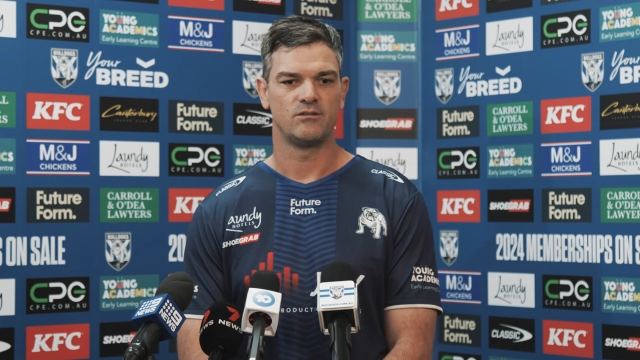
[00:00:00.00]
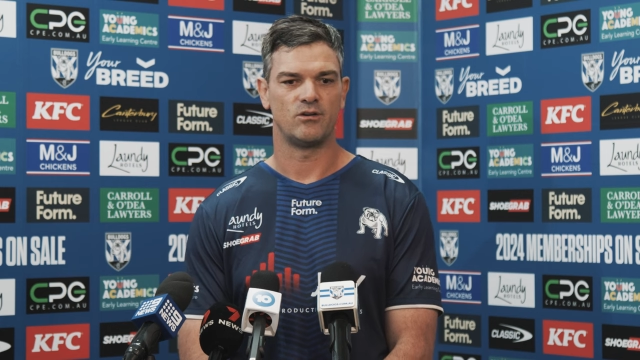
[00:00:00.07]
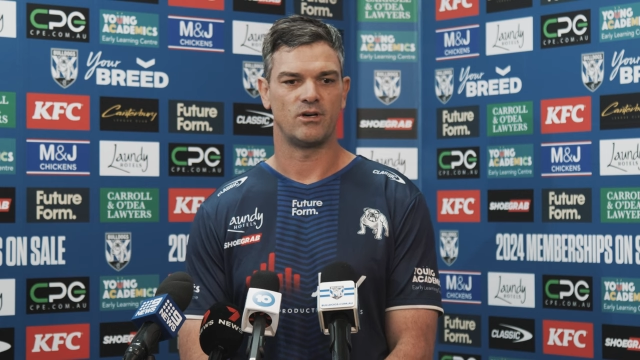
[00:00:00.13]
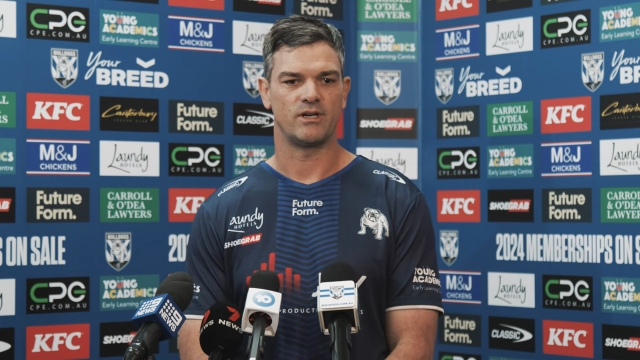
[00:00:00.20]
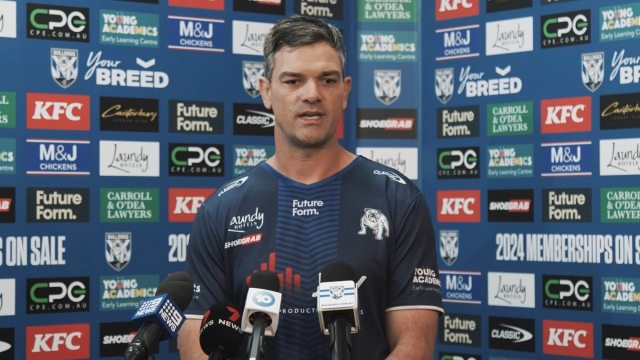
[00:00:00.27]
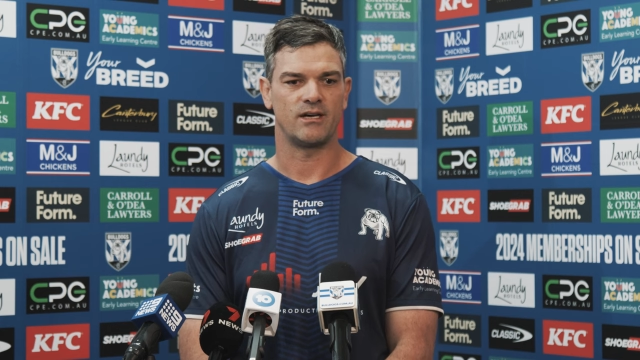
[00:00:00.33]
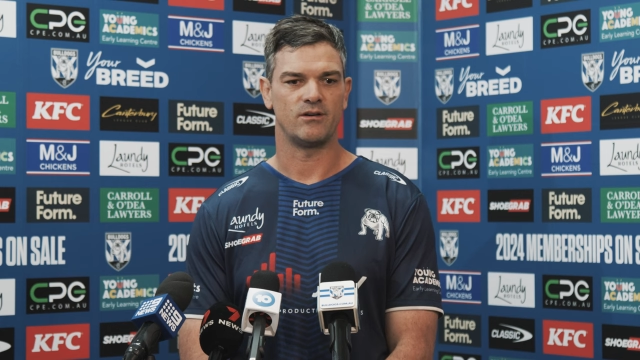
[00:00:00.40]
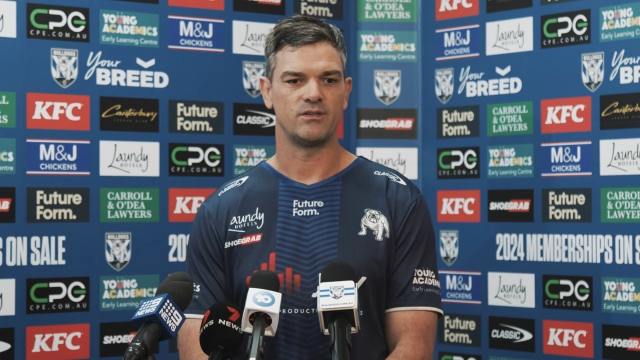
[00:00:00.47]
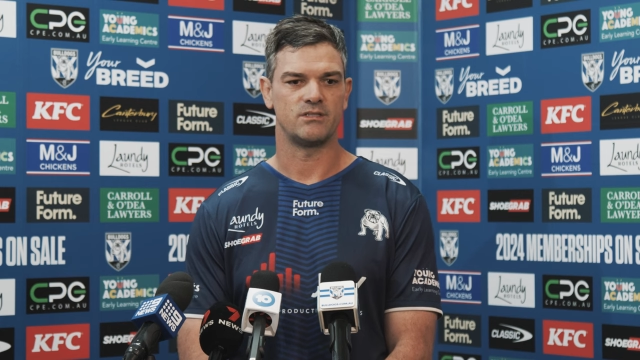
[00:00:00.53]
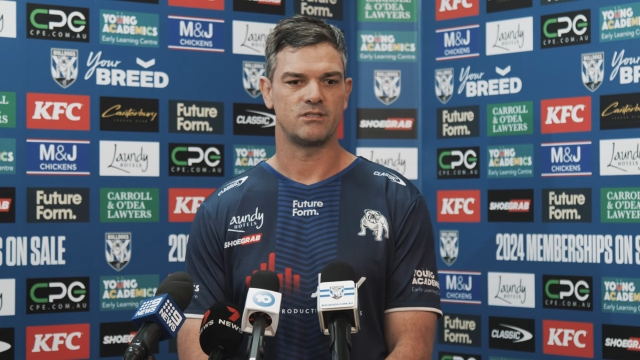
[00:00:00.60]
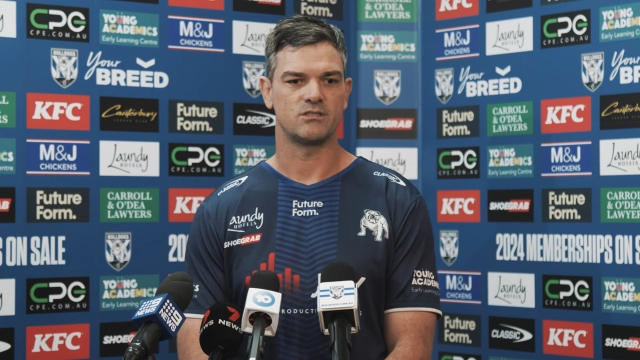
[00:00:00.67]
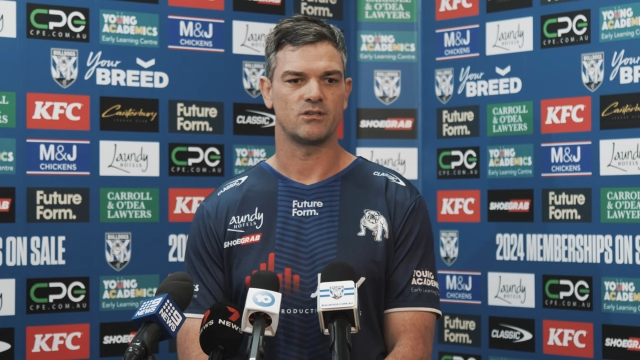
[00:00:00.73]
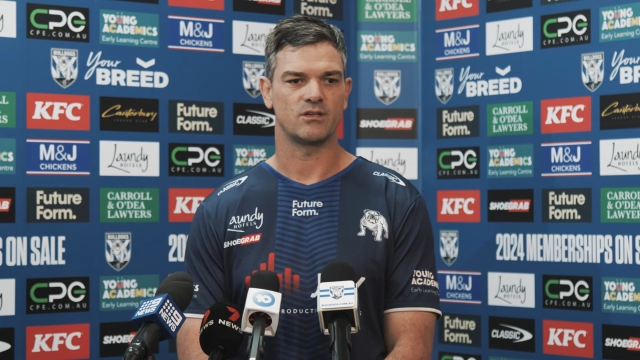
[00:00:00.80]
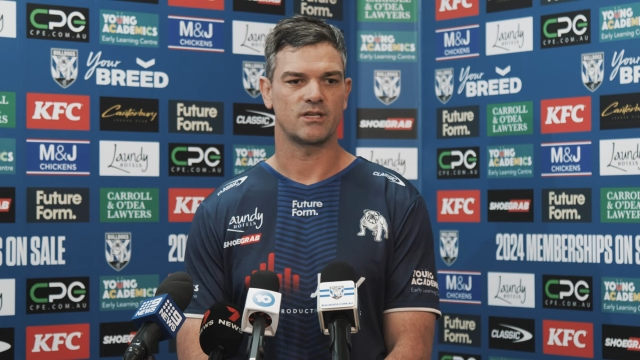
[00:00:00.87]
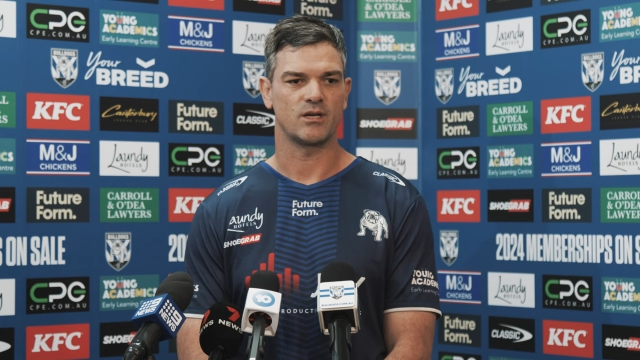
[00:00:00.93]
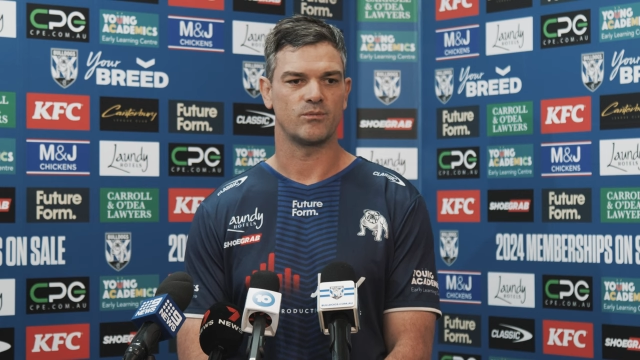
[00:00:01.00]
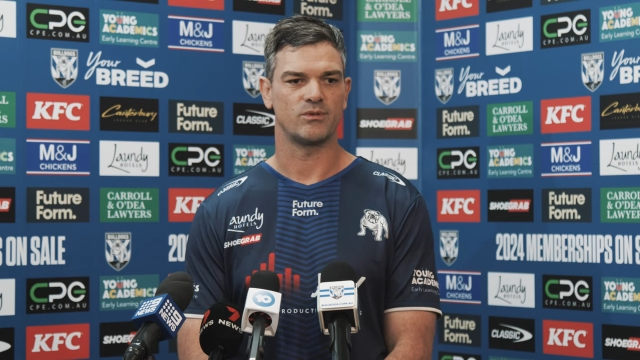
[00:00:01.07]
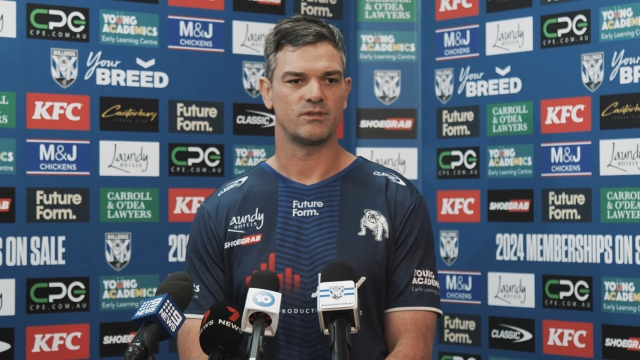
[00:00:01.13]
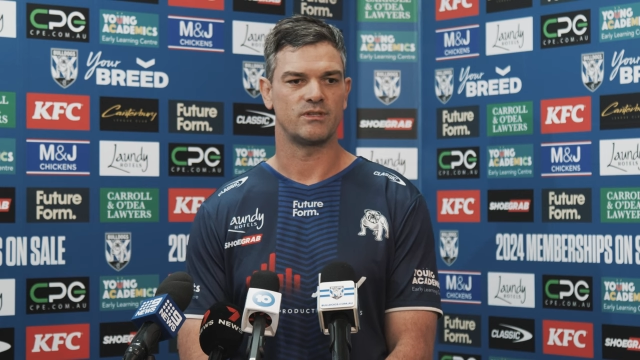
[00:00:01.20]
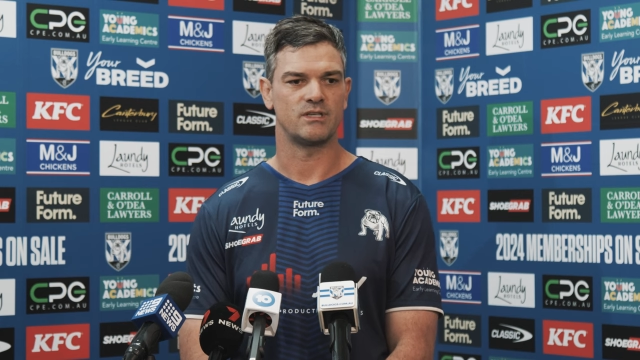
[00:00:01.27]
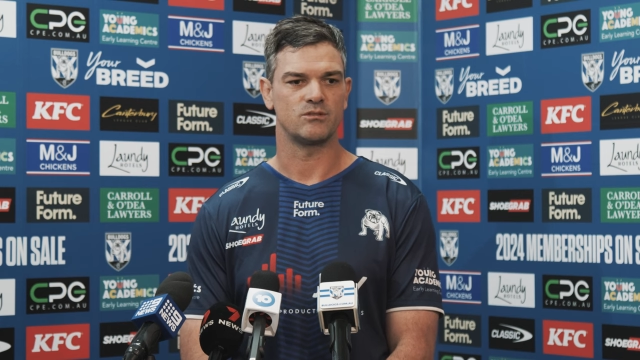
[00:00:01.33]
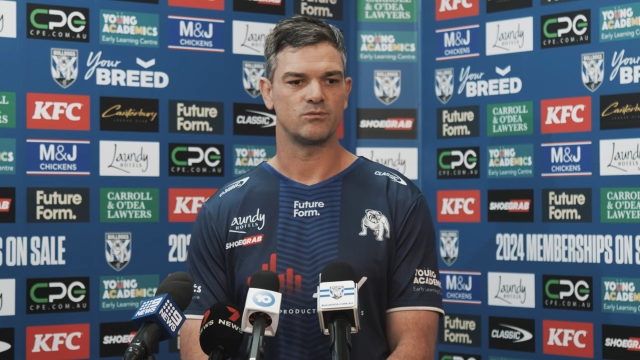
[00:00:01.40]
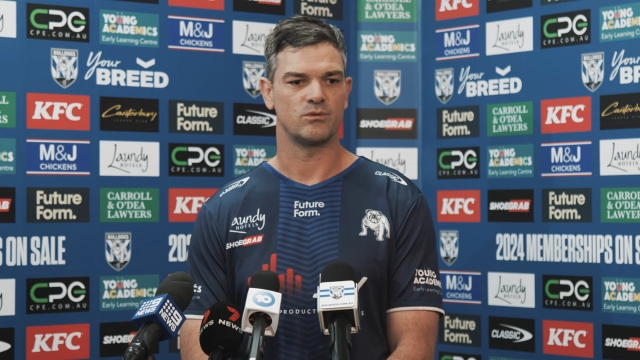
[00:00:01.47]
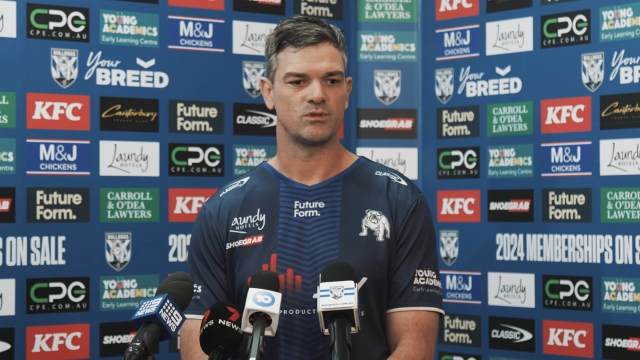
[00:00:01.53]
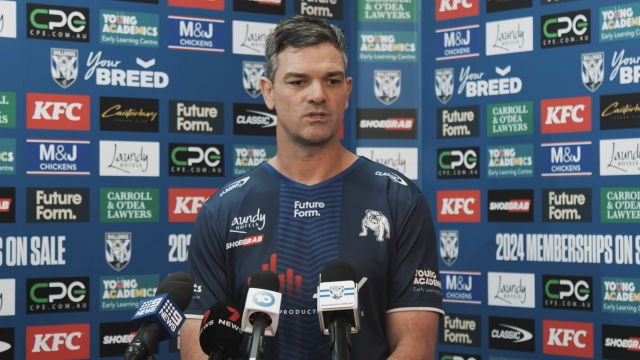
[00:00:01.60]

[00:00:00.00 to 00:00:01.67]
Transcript: right now he's just got a couple of things we